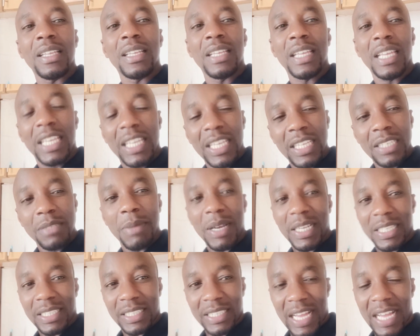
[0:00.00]
He's
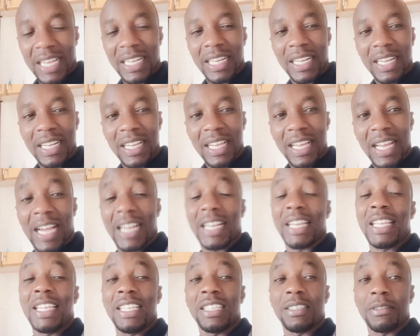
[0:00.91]
my son
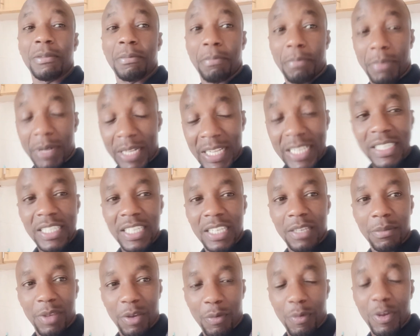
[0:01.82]
and he's
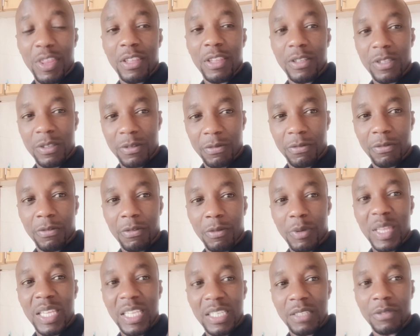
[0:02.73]
pleasing me
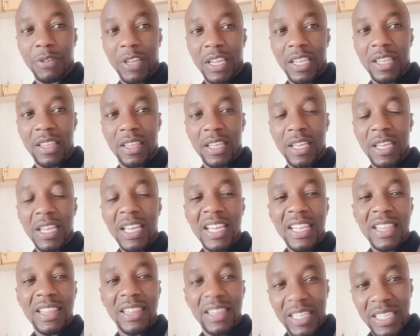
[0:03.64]
with his faith.
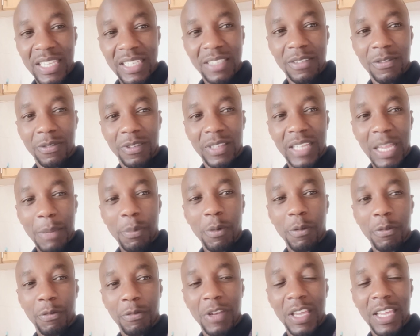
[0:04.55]
This type
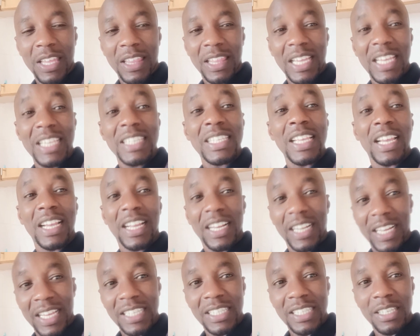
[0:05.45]
of faith is a
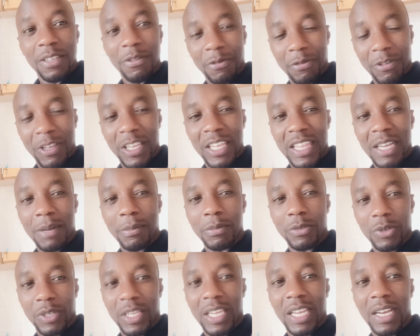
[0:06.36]
crazy faith I'm
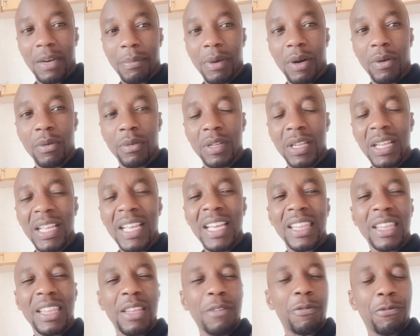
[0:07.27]
talking about.
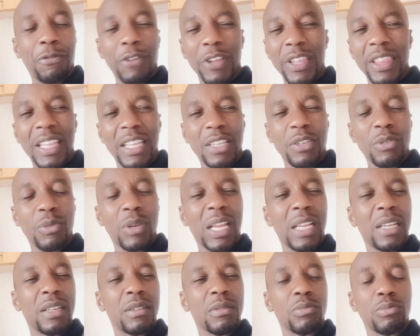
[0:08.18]
The faith that you
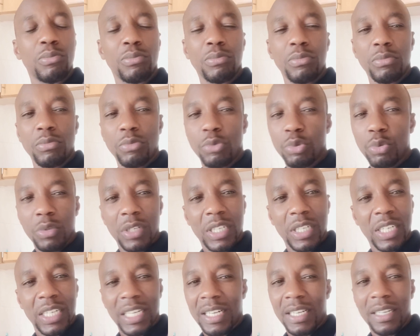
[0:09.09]
can do
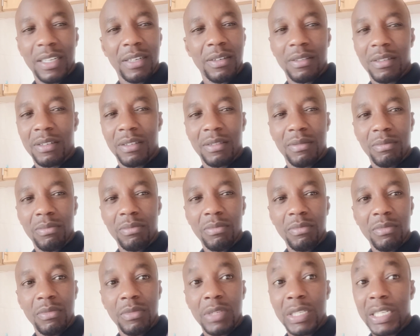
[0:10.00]

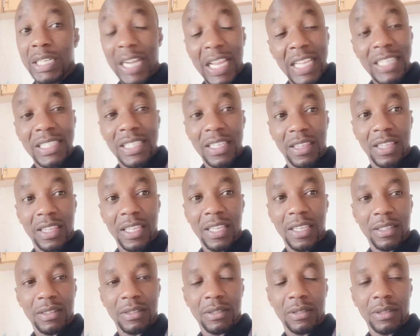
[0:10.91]
crazy
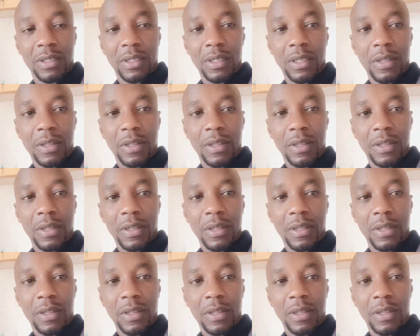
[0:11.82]
things.